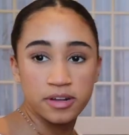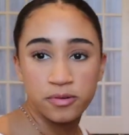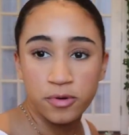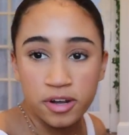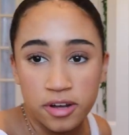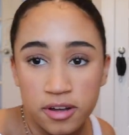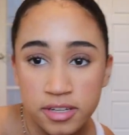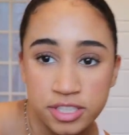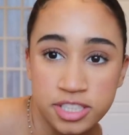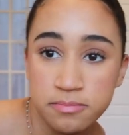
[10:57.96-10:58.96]
we're gonna work
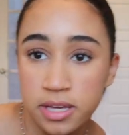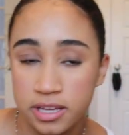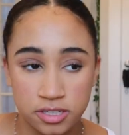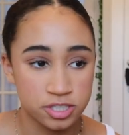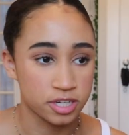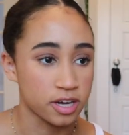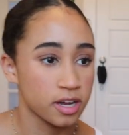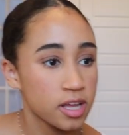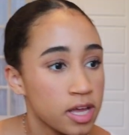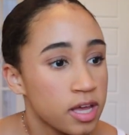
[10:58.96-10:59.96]
on just making sure
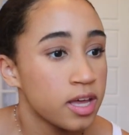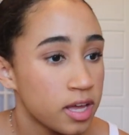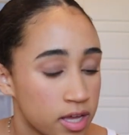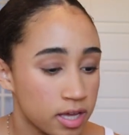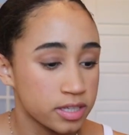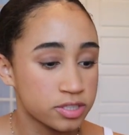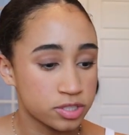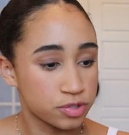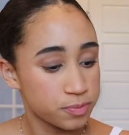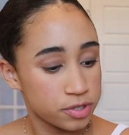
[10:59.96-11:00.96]
it's
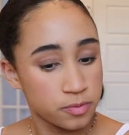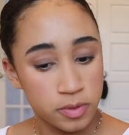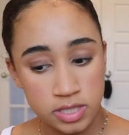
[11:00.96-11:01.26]
super duper